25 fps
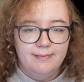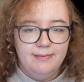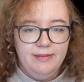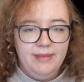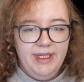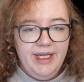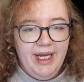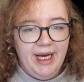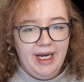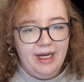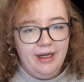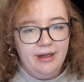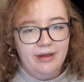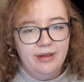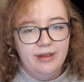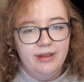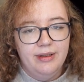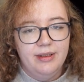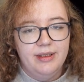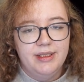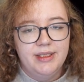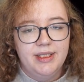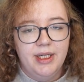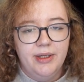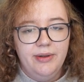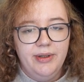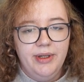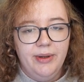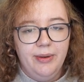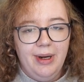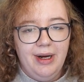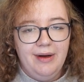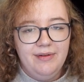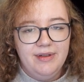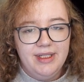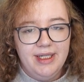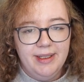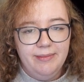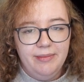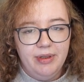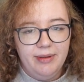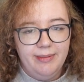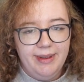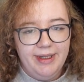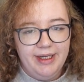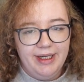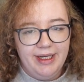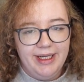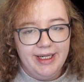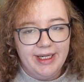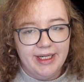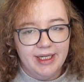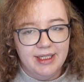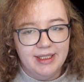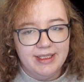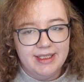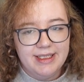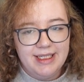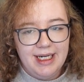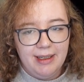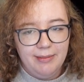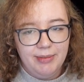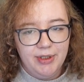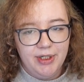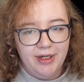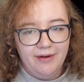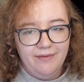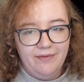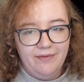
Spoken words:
yeah, so you have to implement a snapshot